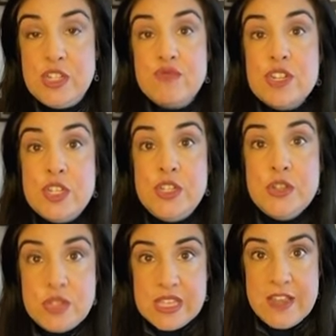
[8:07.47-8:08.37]
to
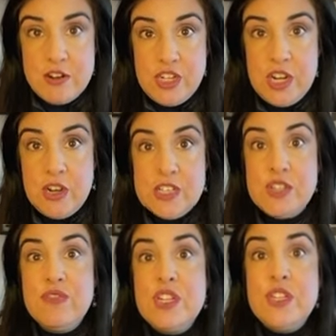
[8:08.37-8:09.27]
reduce energy costs,
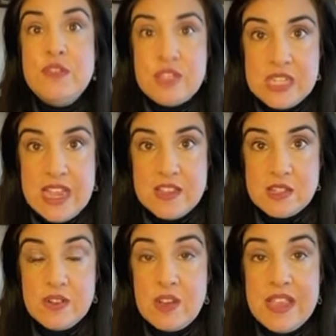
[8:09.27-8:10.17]
to reduce gas